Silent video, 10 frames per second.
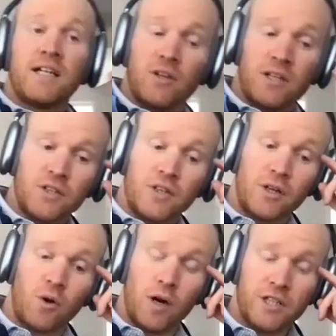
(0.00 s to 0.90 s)
so that's a
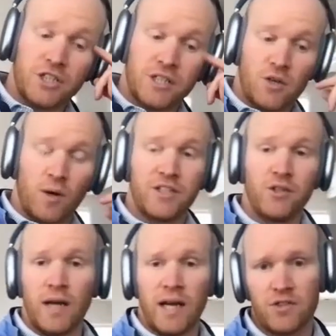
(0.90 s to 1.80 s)
good question. So I
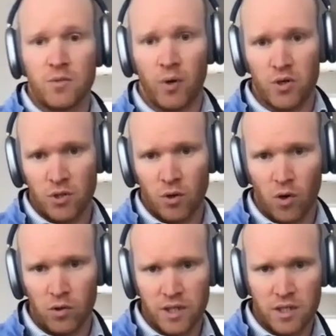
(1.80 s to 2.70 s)
do have some personal
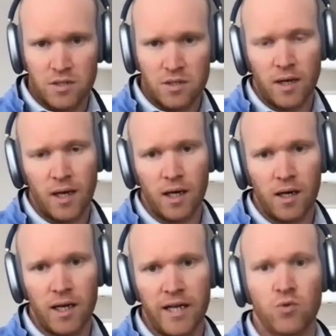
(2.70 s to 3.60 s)
holdings,
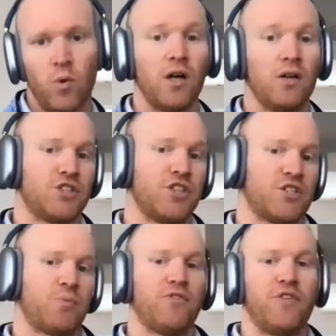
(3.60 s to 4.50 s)
as well as
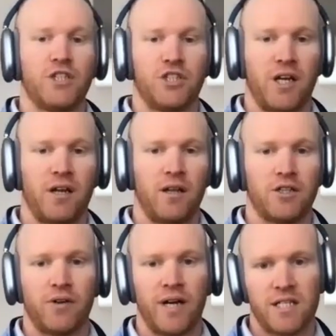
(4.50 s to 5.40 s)
just provision the
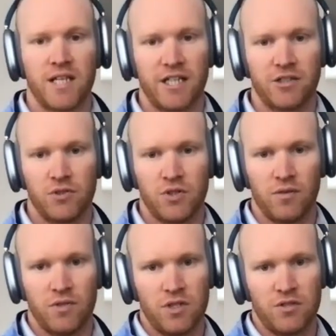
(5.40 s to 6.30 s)
transactional
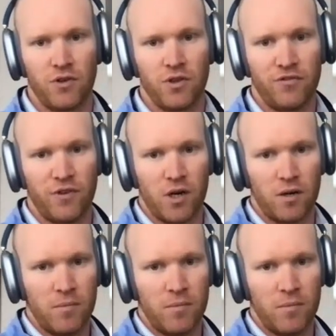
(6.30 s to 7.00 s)
services for the firm.